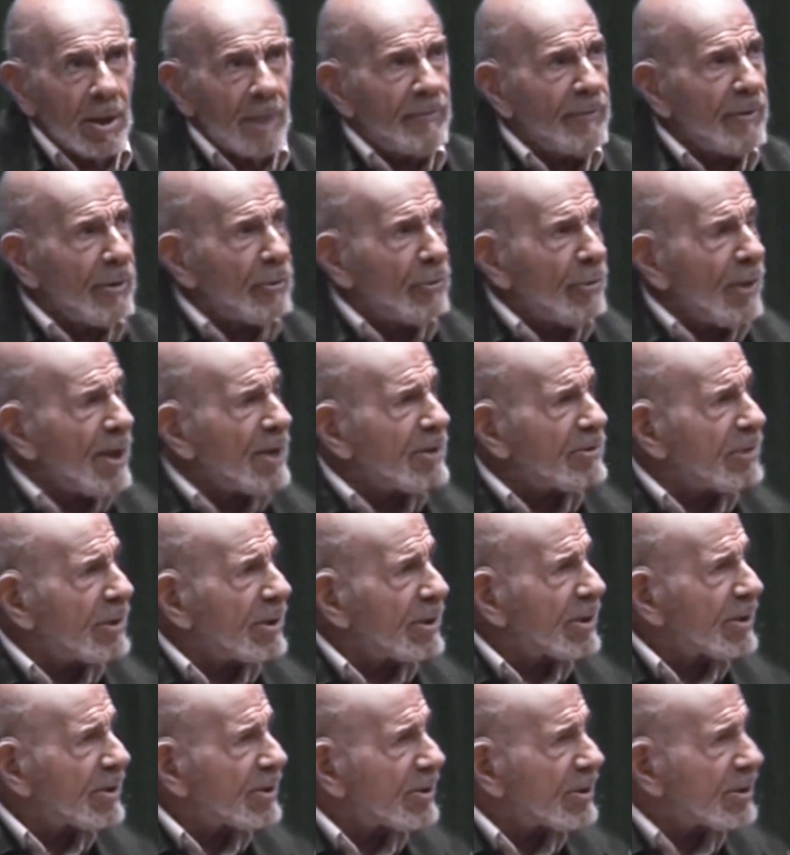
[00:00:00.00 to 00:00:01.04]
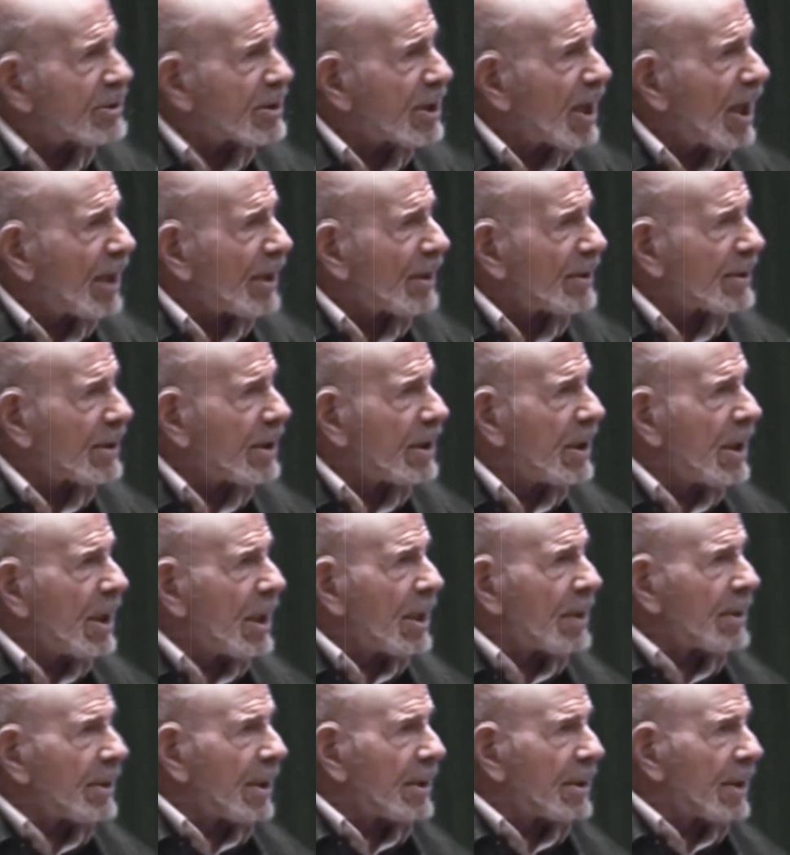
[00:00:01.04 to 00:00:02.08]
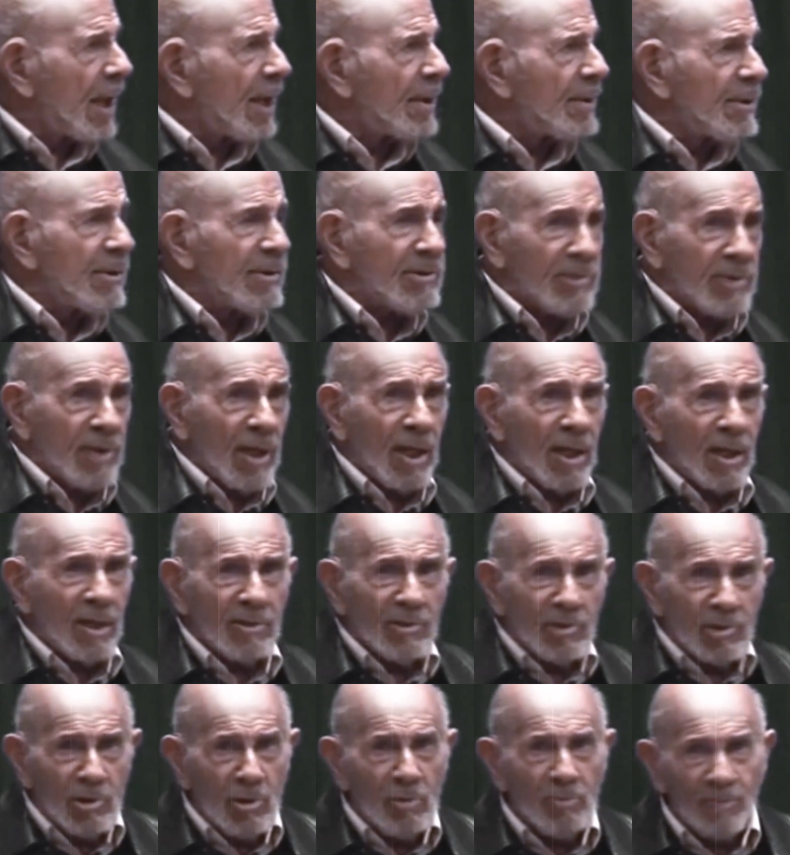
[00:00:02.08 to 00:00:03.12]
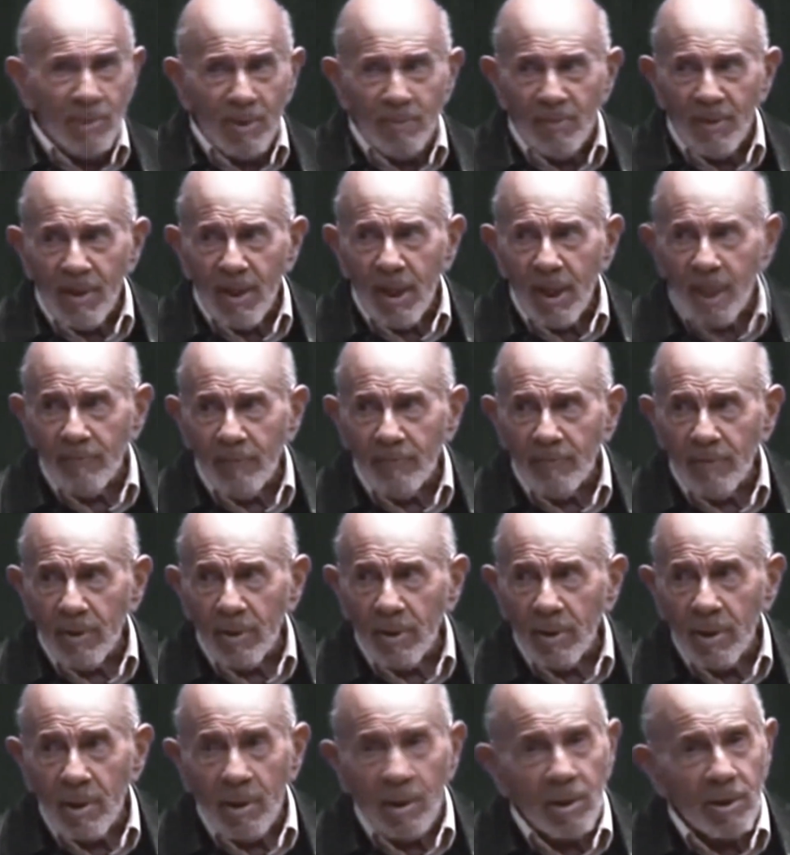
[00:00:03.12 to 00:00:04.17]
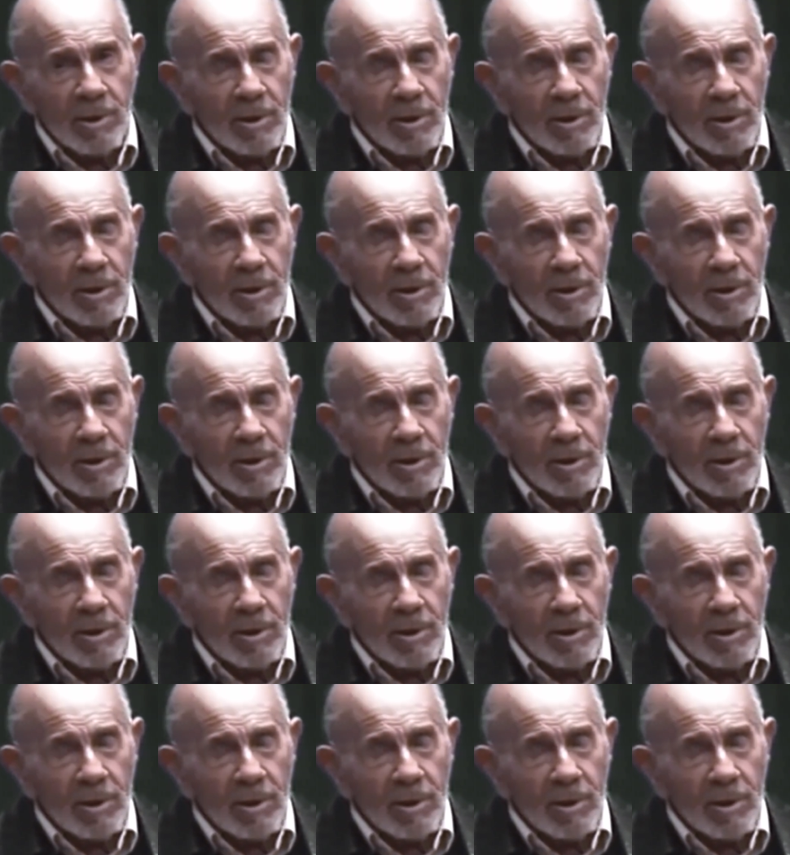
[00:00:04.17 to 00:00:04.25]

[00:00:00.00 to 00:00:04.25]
If you're raised in a society that understands human behavior,